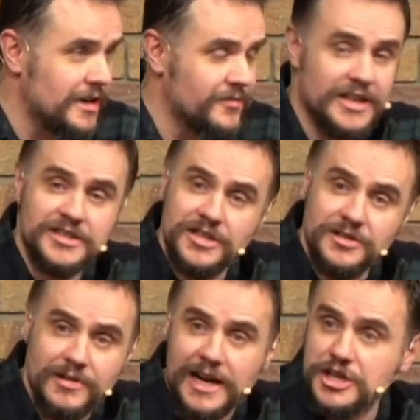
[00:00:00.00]
That's the
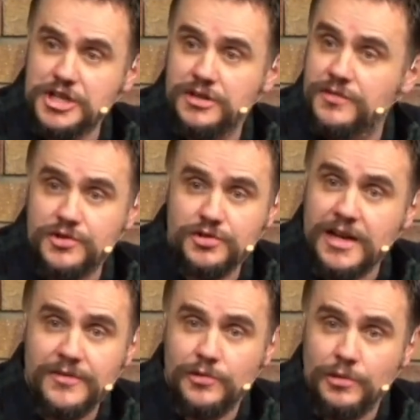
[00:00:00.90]
direction of
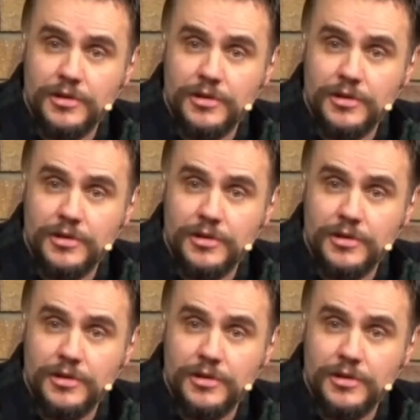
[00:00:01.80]
travel.